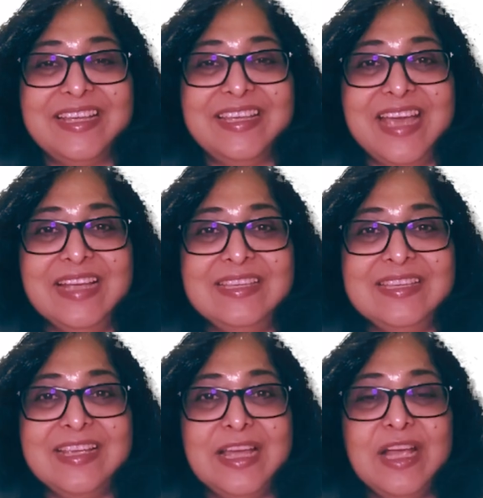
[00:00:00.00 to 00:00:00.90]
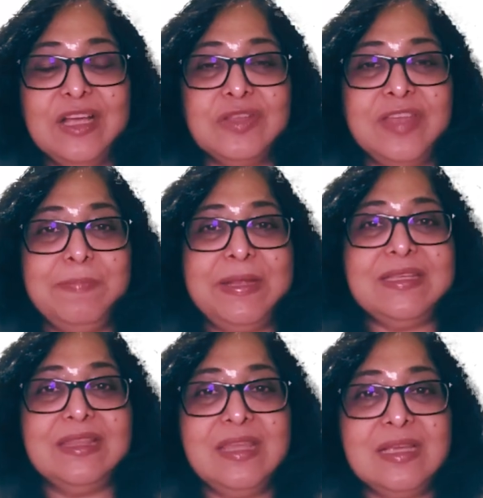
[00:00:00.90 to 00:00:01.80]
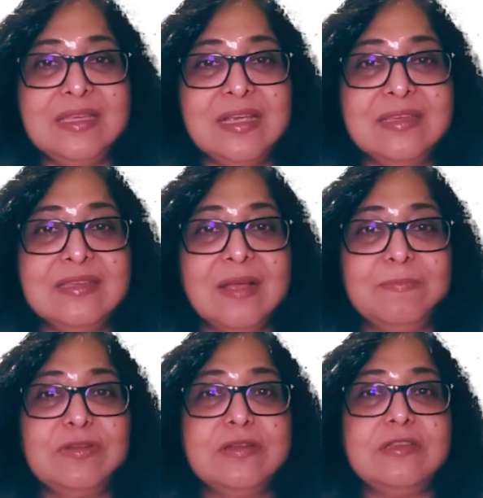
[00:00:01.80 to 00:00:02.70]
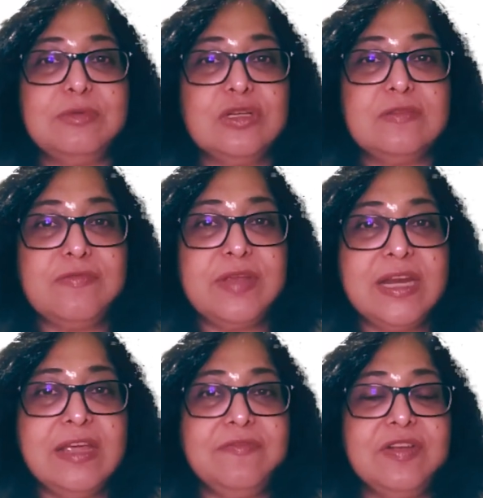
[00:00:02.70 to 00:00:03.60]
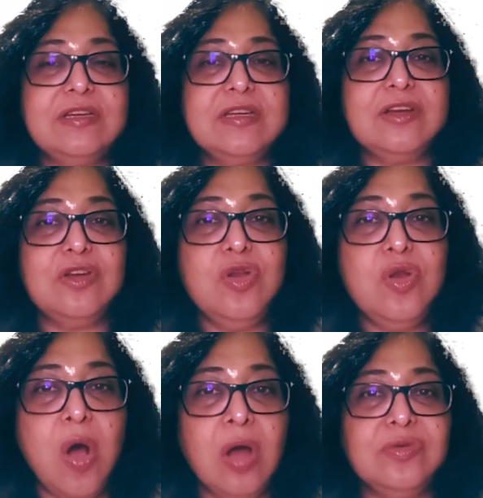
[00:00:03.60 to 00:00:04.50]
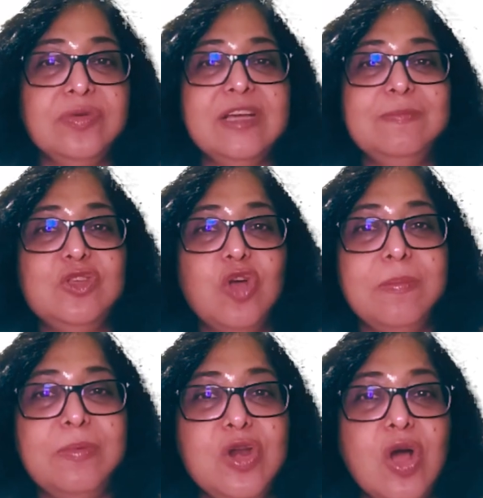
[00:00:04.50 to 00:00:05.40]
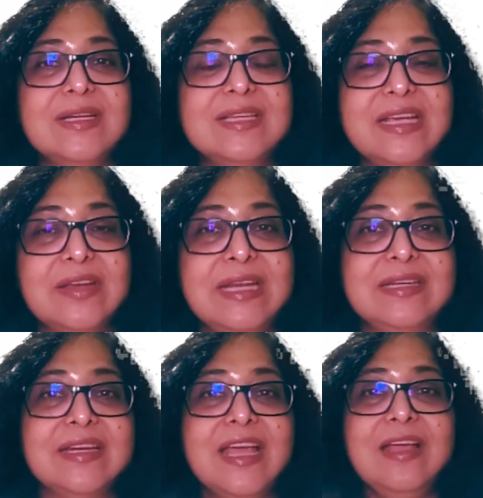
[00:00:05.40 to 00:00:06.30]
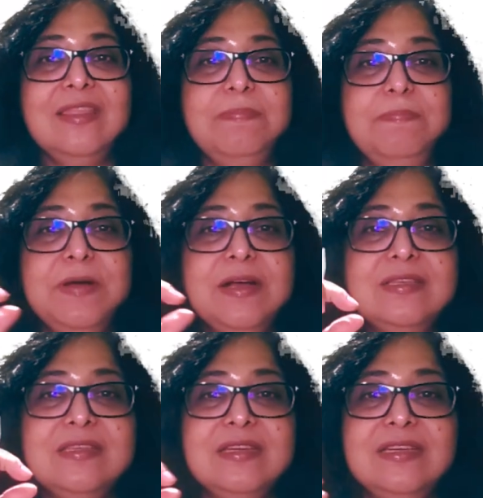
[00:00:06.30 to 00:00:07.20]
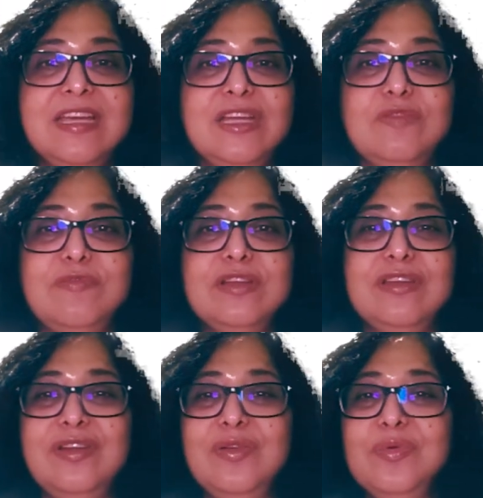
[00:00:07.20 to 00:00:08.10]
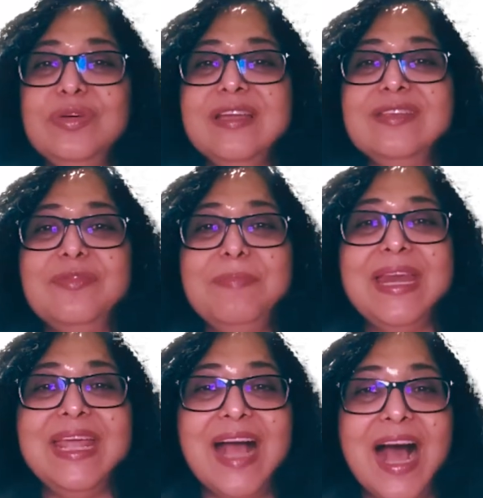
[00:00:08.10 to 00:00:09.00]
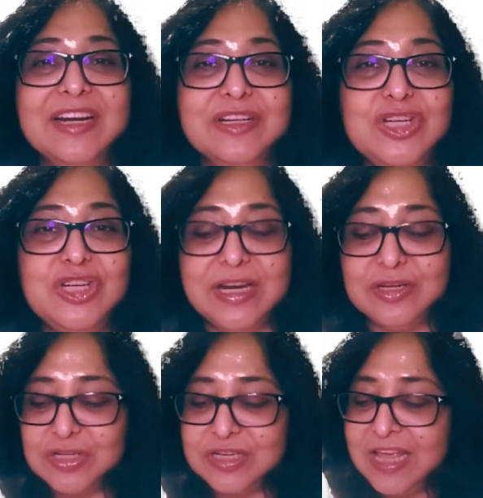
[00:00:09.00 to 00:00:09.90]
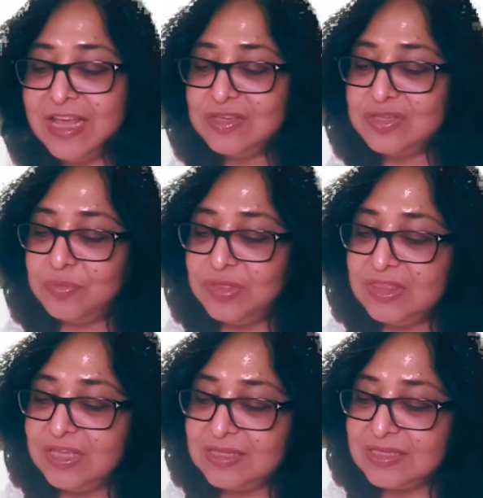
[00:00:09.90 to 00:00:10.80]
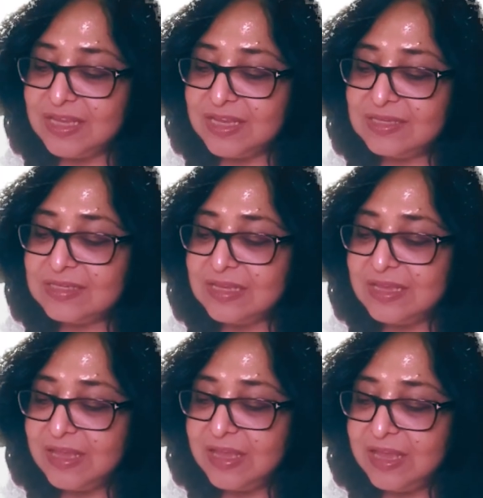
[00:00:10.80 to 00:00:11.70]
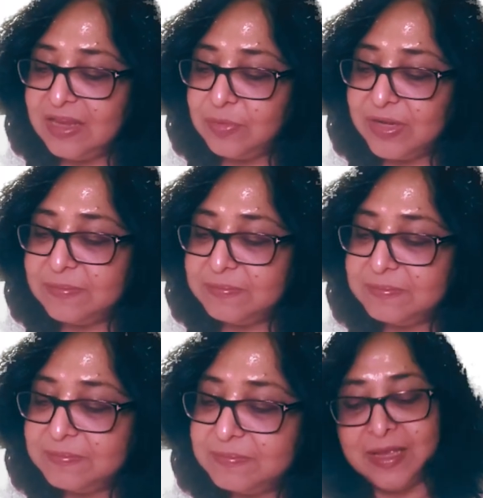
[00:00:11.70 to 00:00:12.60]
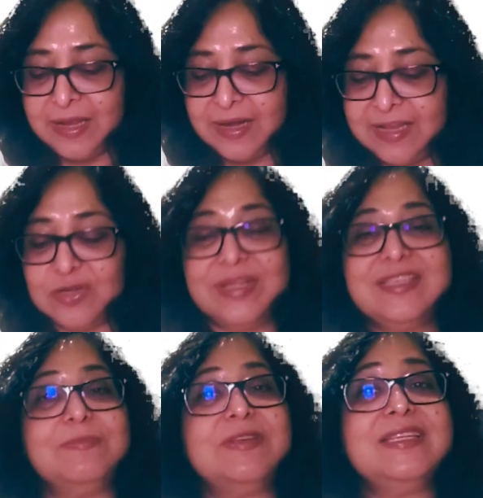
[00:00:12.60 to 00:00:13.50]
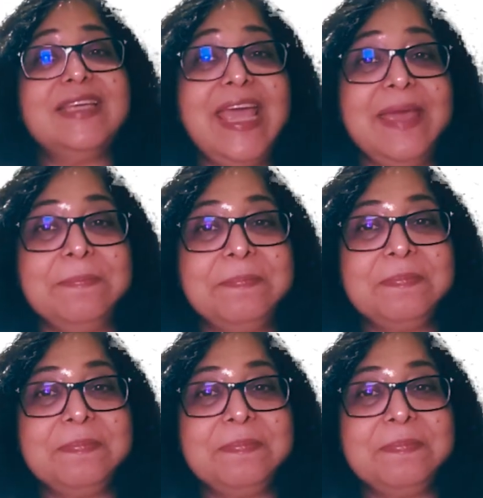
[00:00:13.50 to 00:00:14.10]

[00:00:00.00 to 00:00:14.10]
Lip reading: Yes? So that means this is a substance which is freely filtered, not reabsorbed, not secreted. The percentage filtered load is remaining unchanged. So this is inulin. Let's look at substance A.